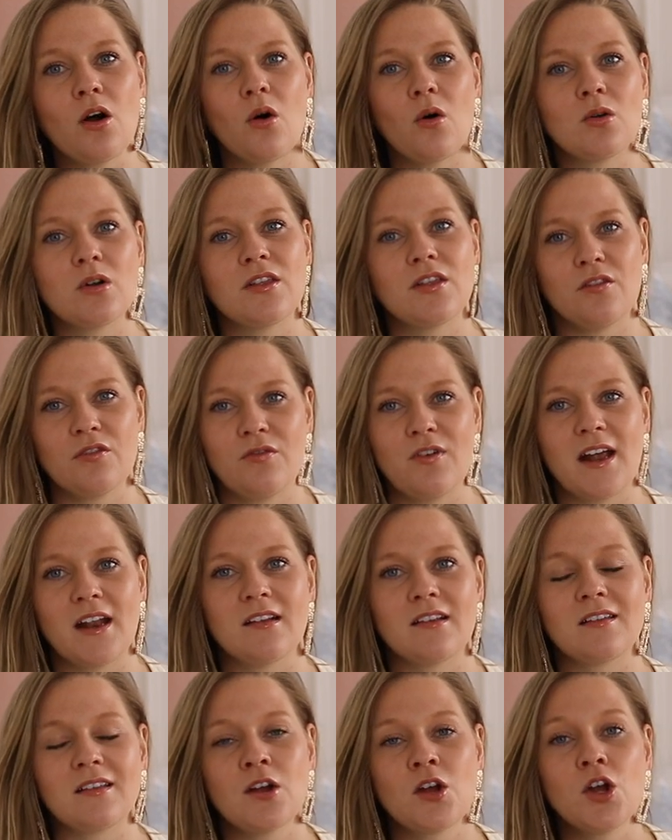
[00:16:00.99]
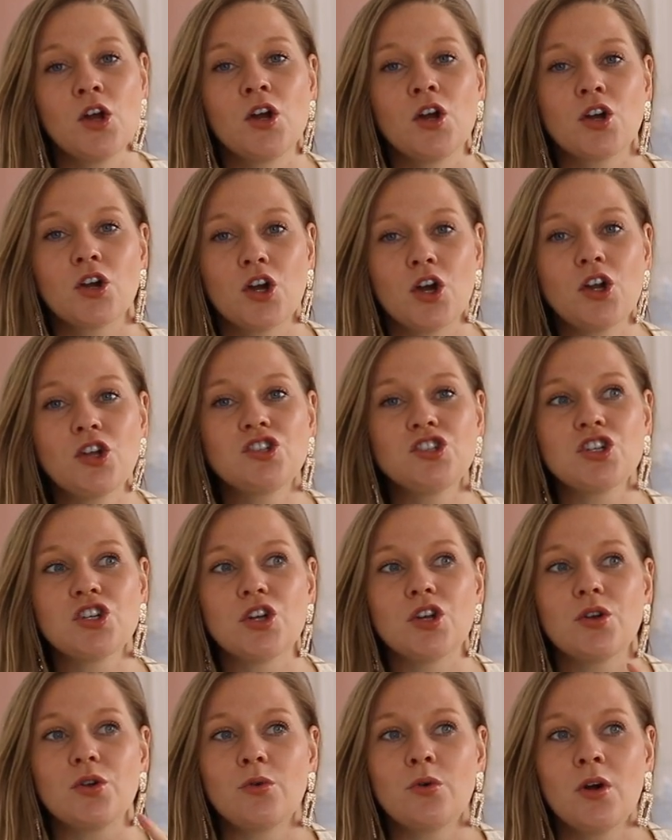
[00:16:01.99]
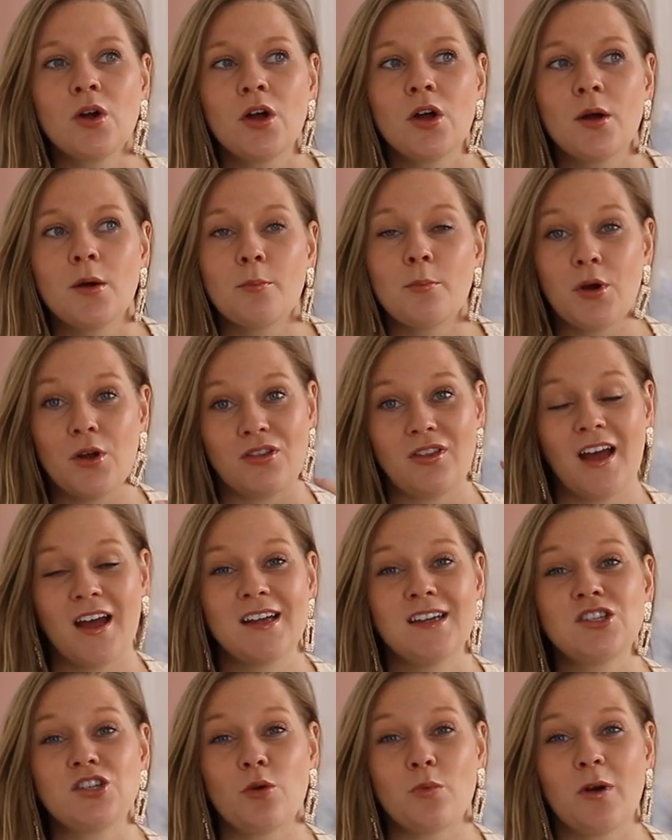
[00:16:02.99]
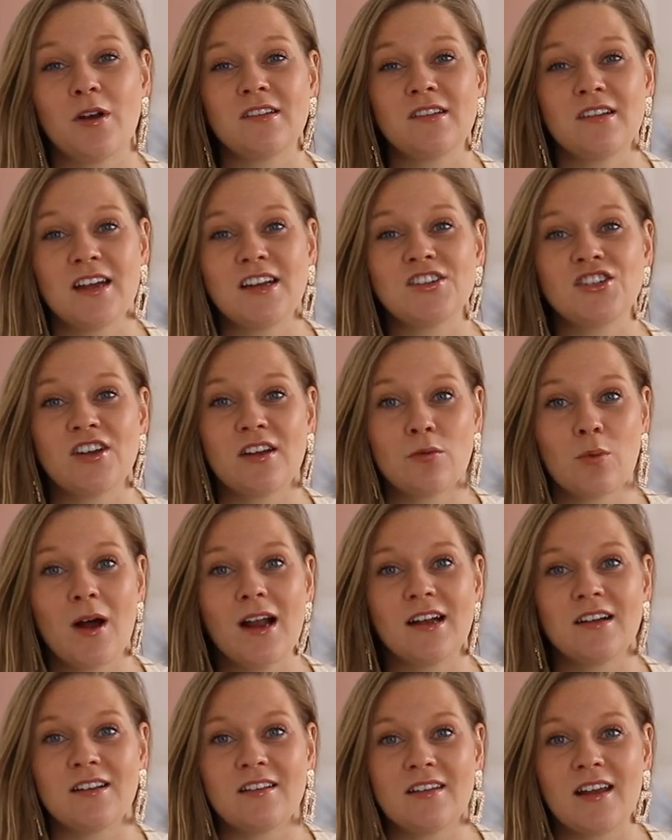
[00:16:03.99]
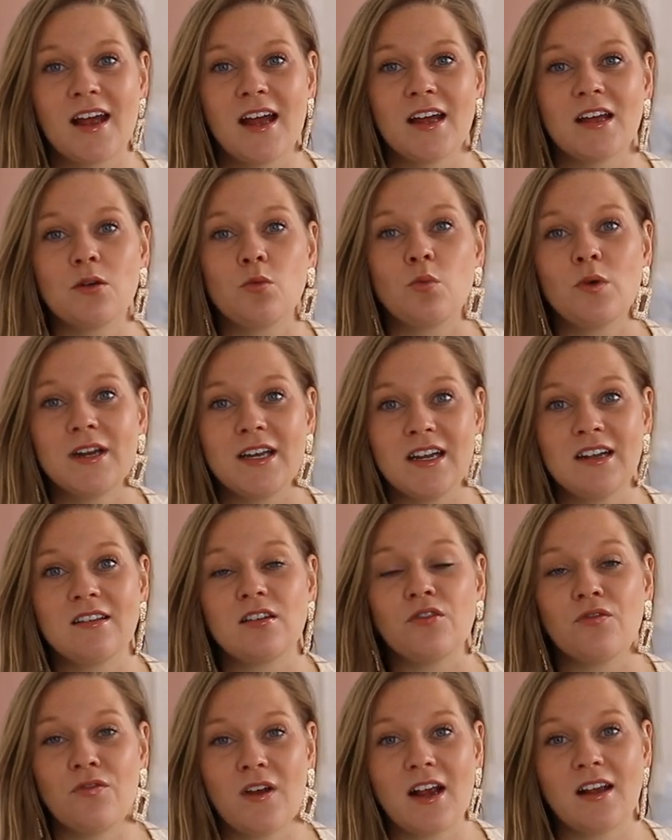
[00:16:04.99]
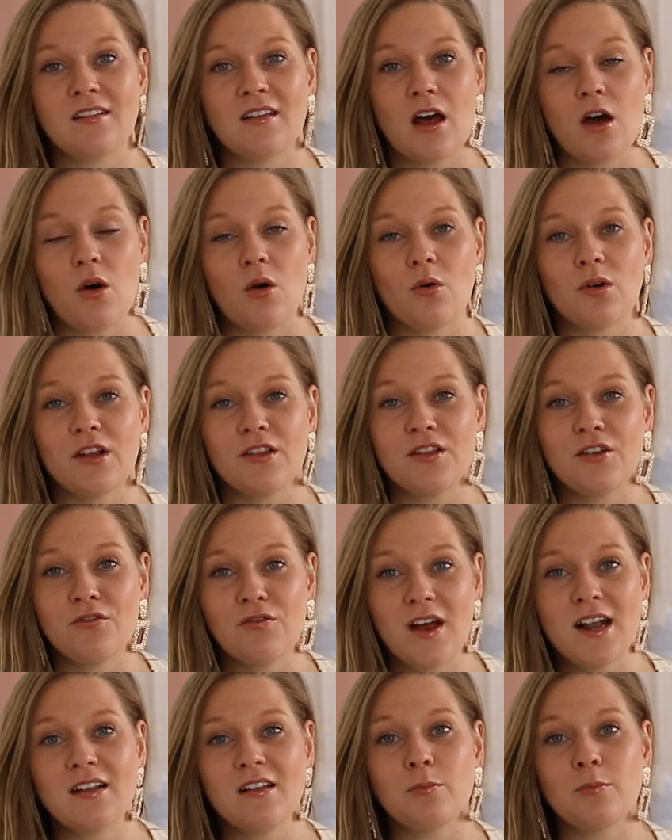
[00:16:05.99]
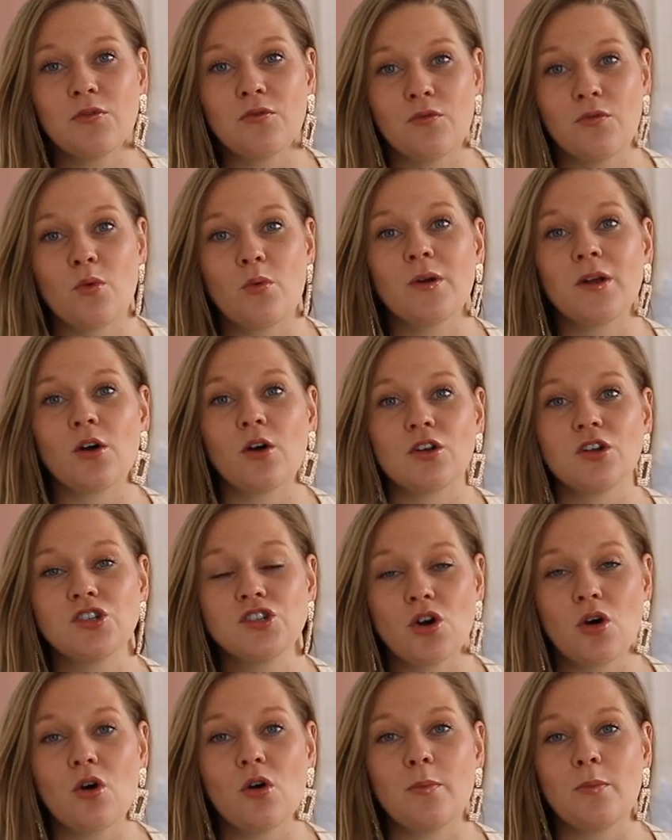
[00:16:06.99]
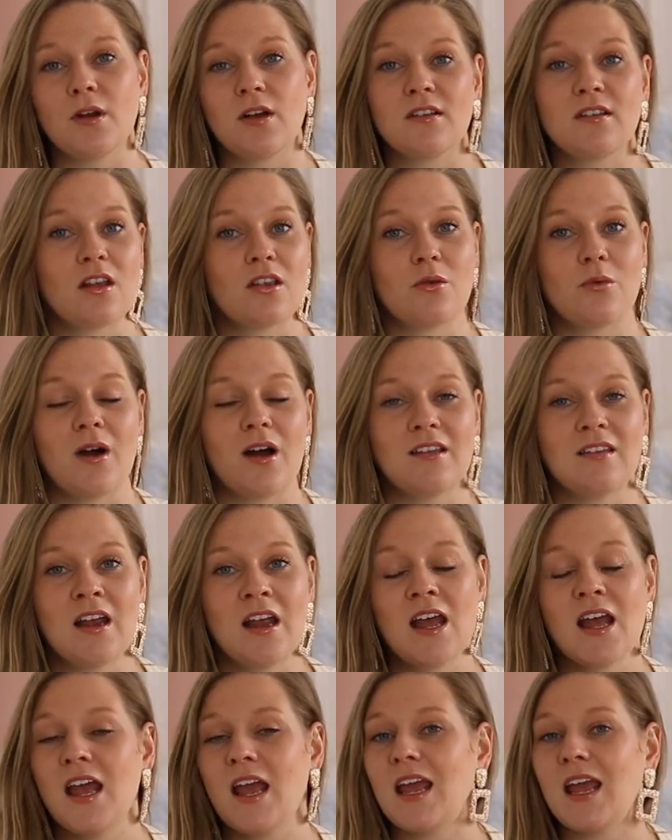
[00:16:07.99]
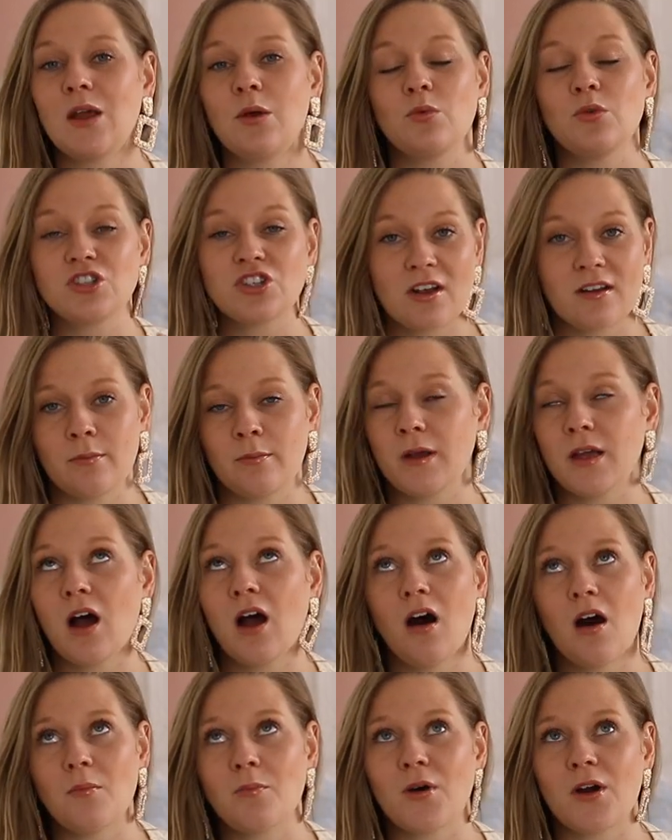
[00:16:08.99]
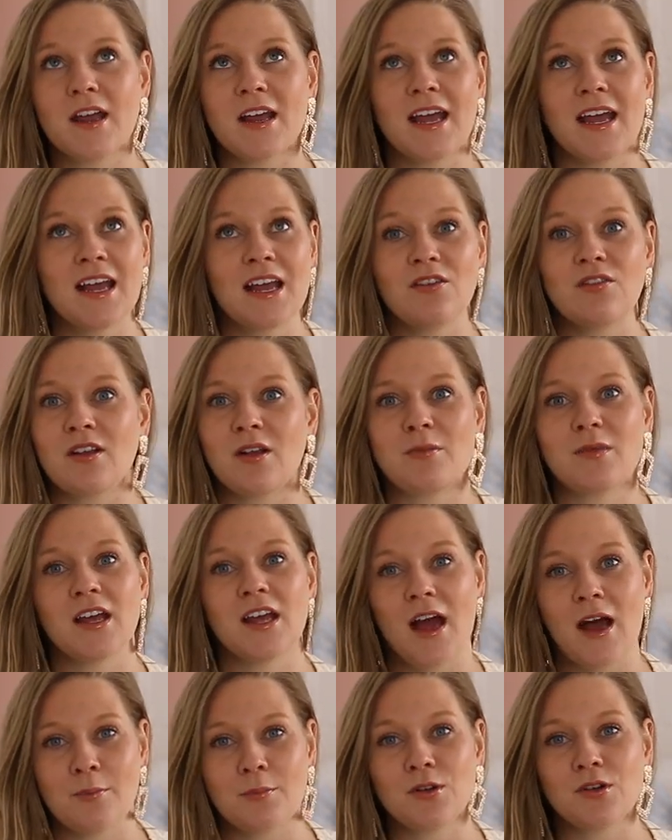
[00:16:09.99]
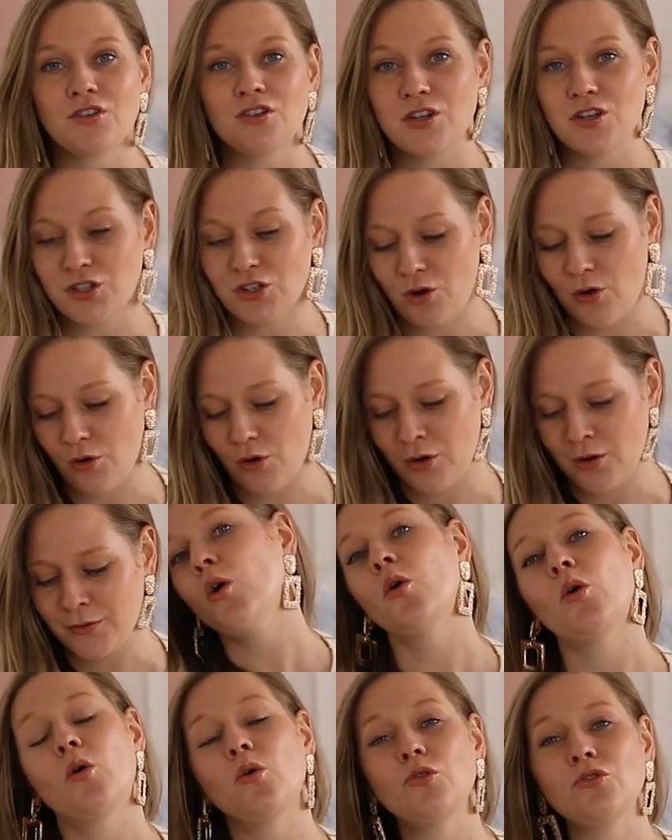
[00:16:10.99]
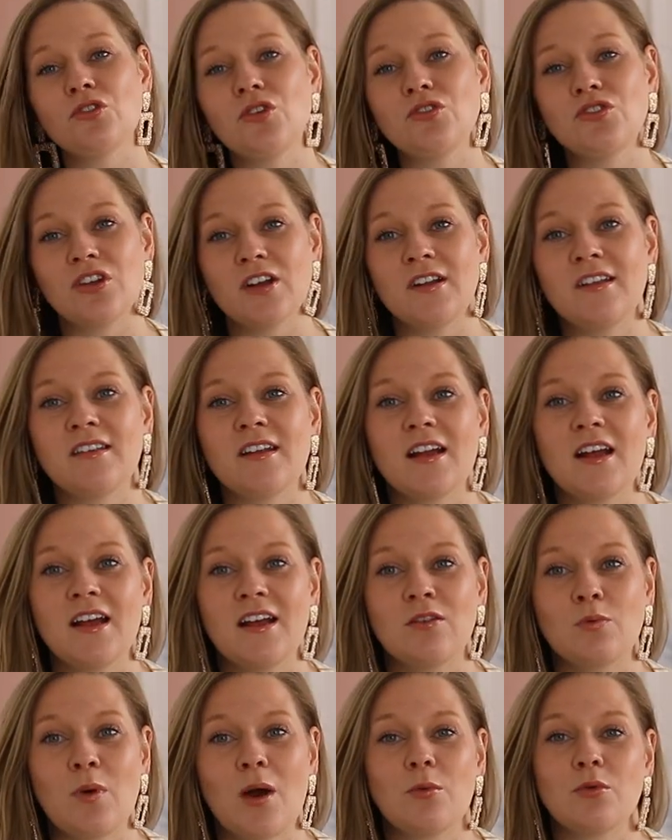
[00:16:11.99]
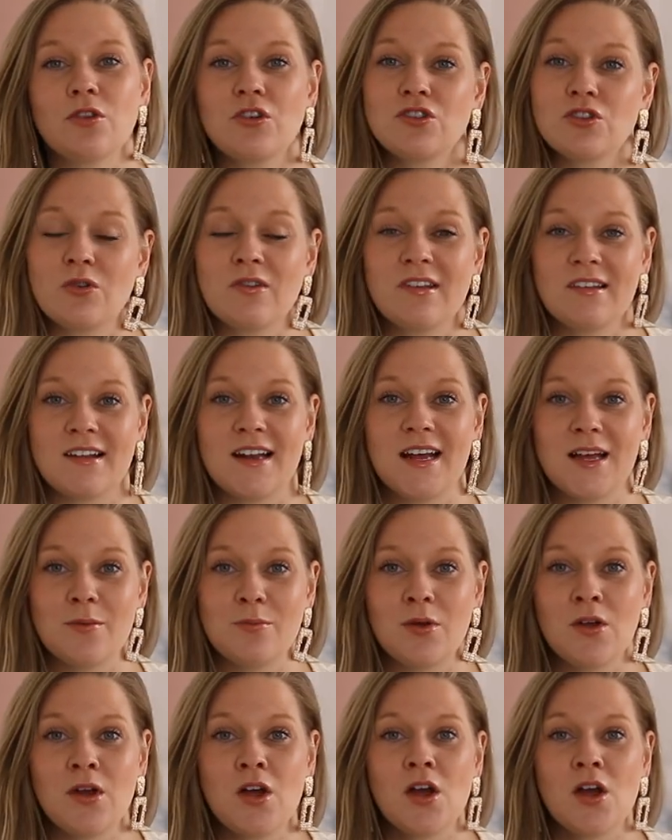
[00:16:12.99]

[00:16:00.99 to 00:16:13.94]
hole in the fence, could you put that into your presentation as well and say, we need to fix that hole in the fence before we got a dog, because otherwise it would just be heartbreaking if something happened to the dog. Also to consider is, where will the dog sleep?